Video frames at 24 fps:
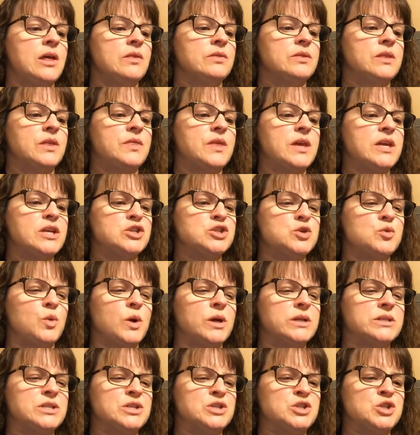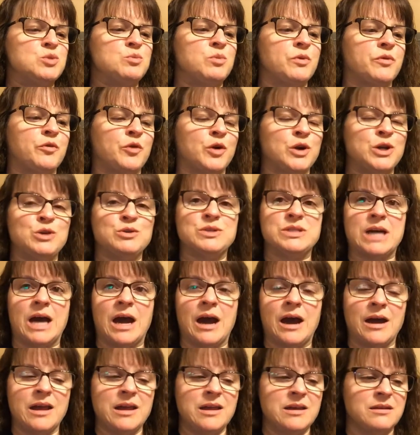The things you want to do before you
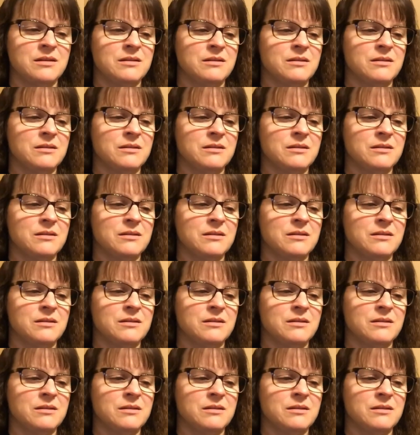die?